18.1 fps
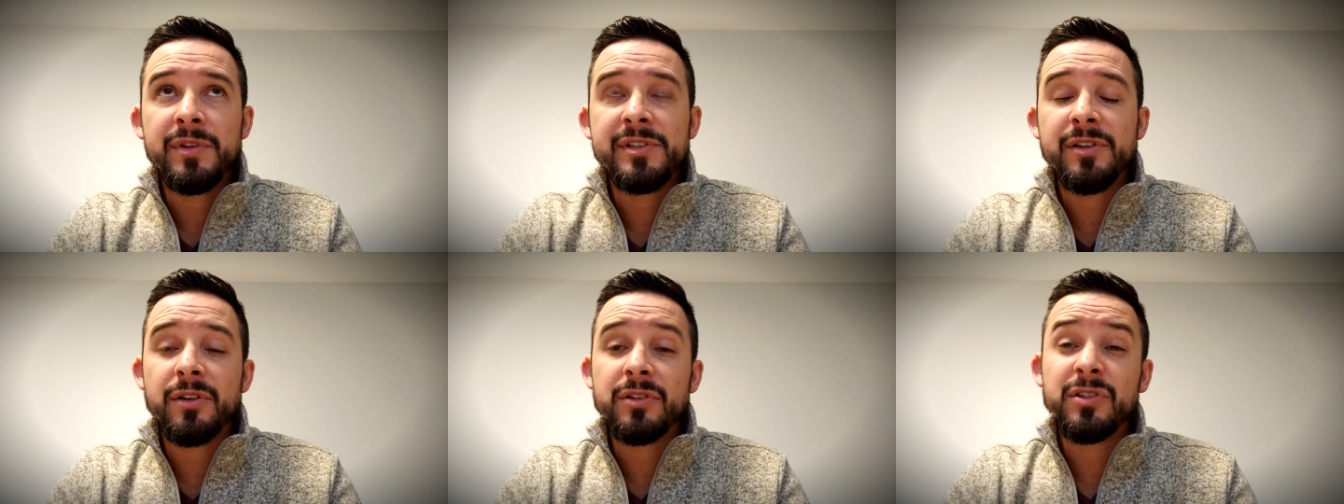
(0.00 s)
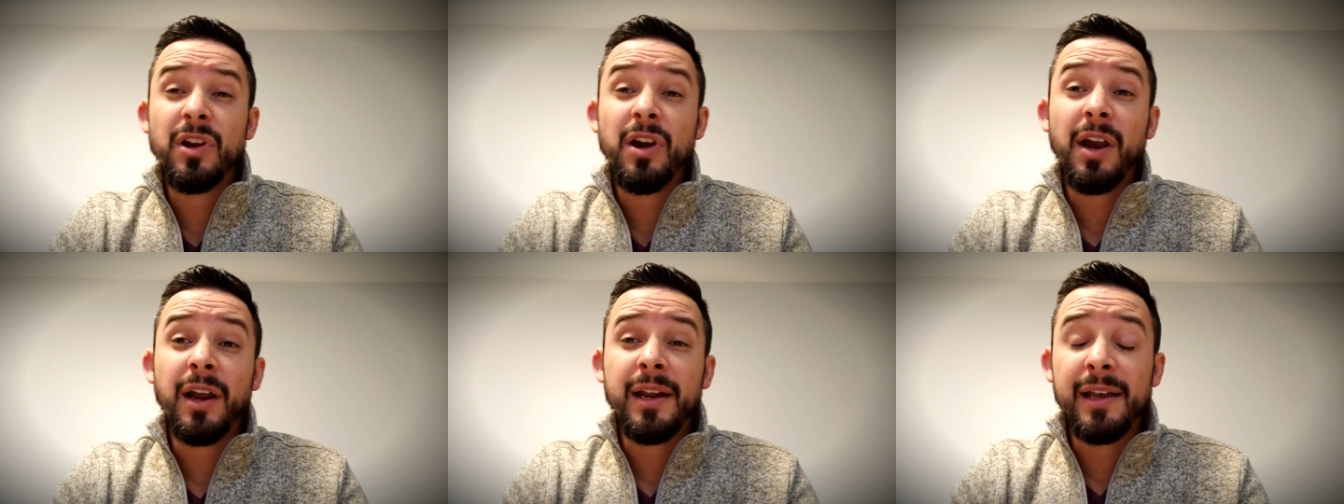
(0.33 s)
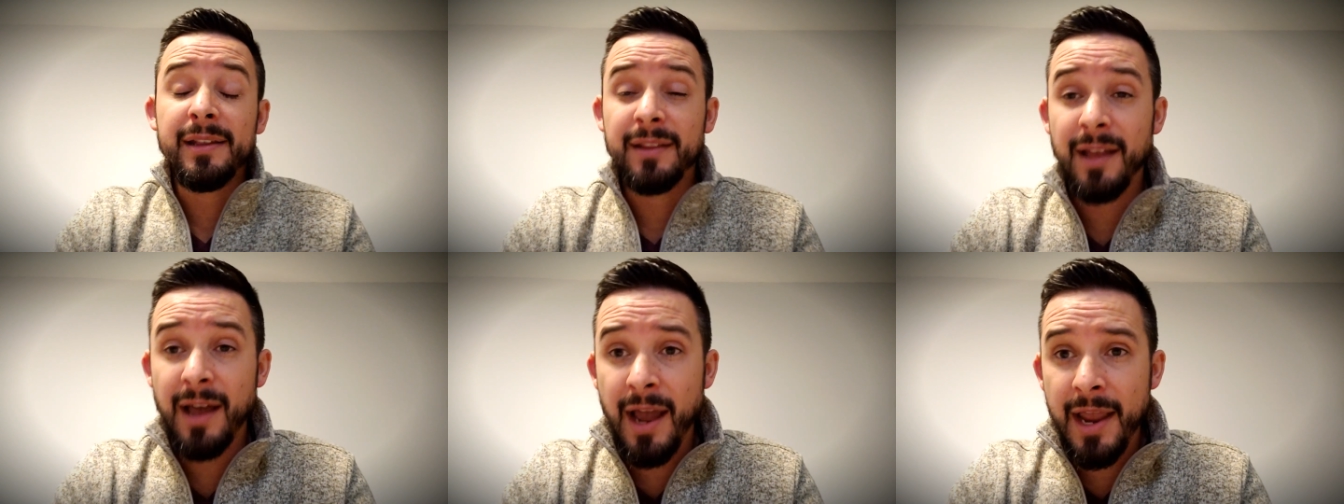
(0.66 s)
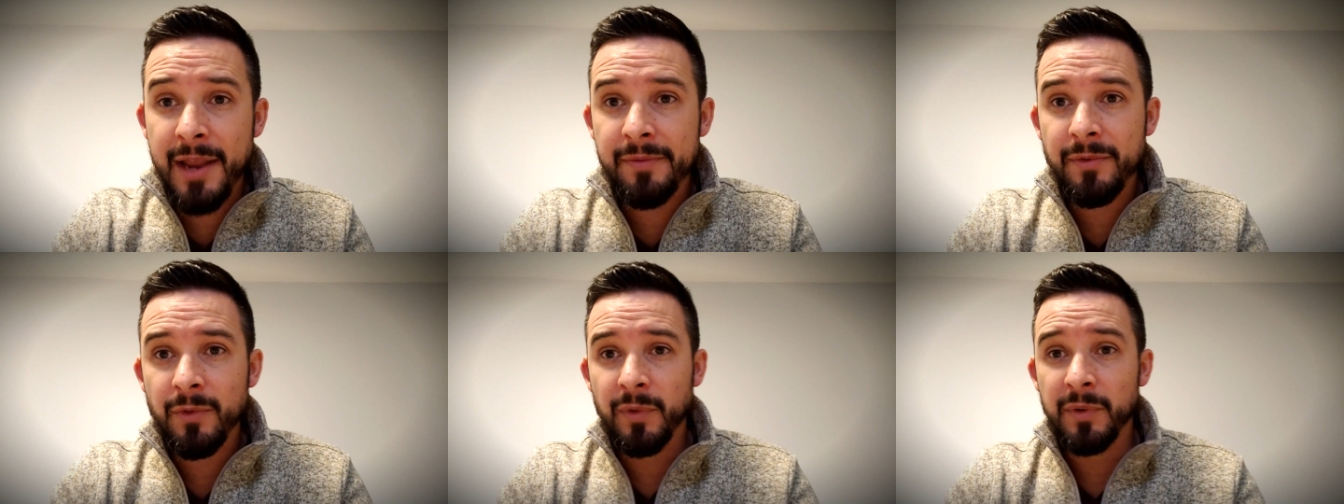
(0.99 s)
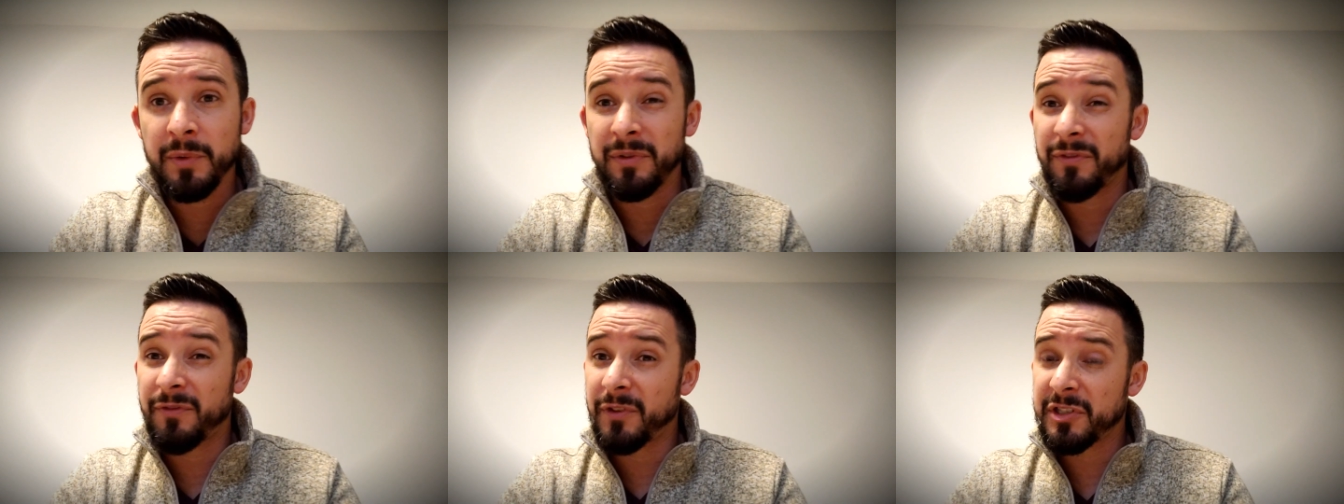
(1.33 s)
We started talking online.
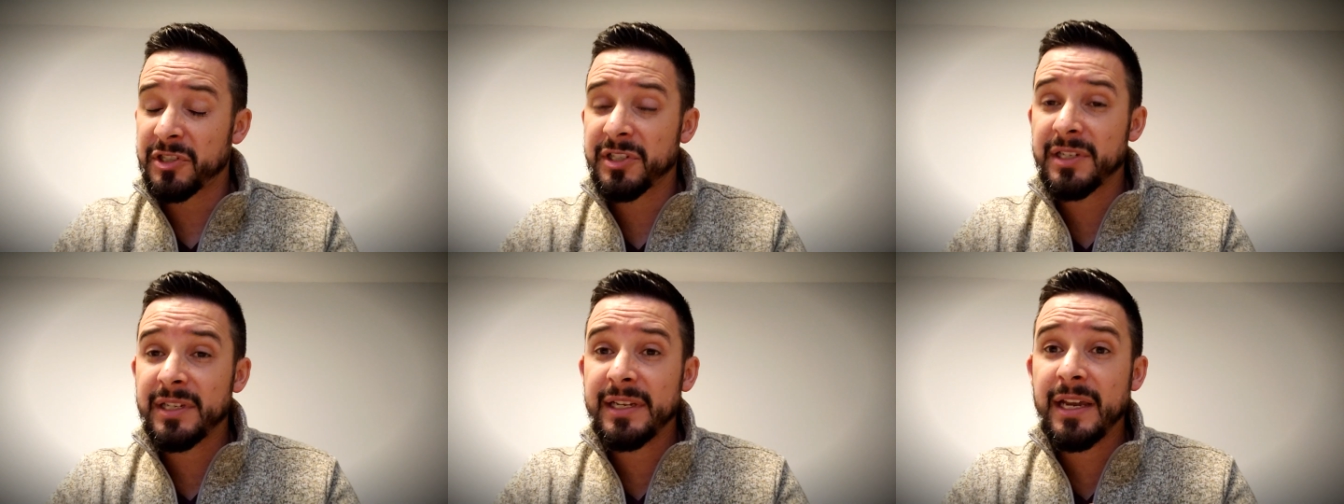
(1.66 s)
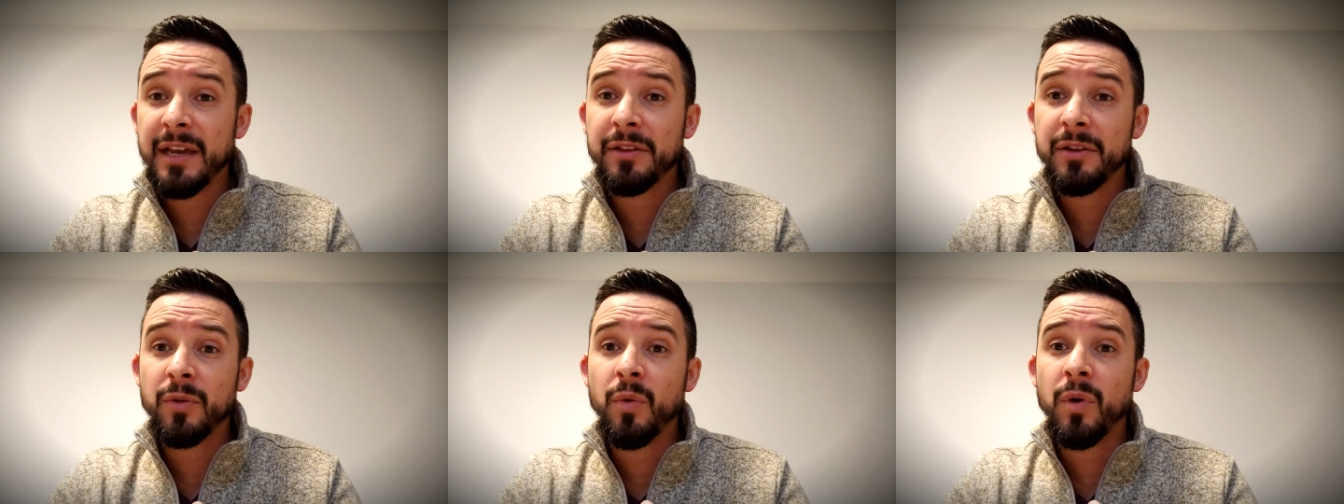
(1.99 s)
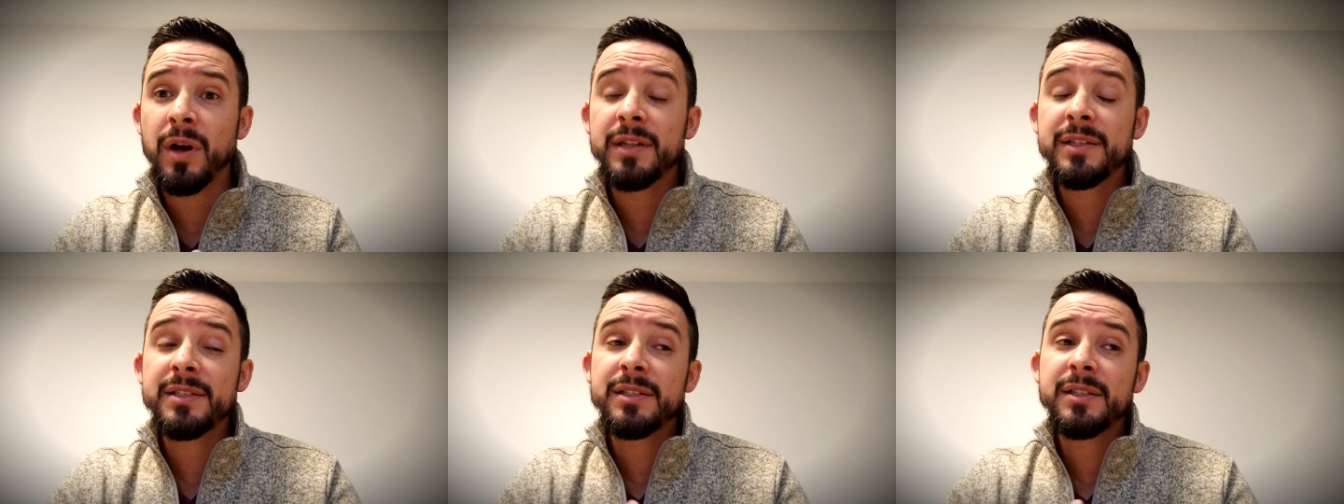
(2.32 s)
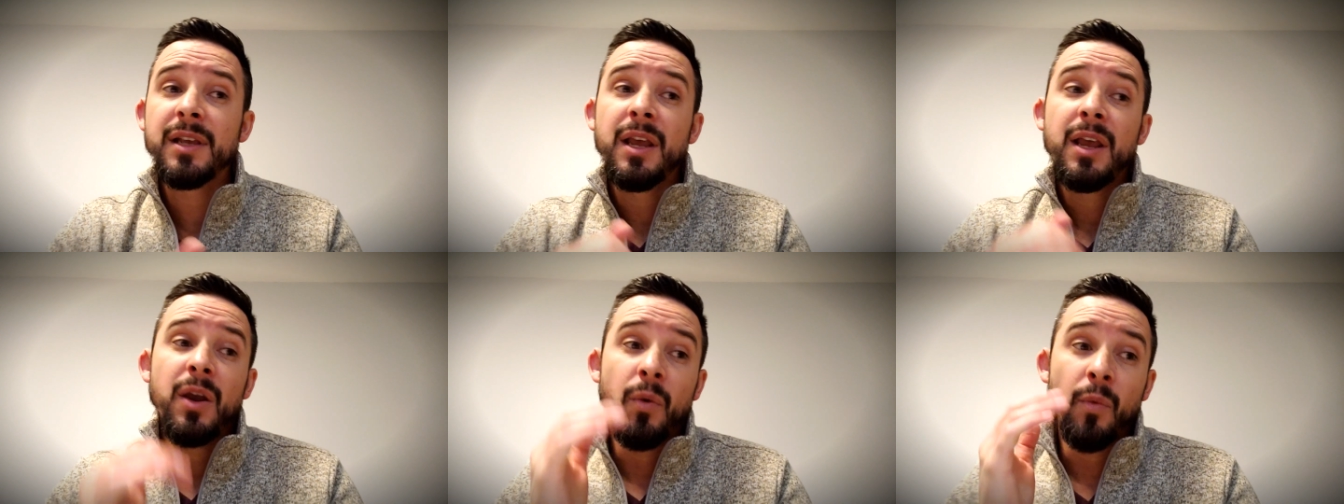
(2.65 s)
We went fishing together once.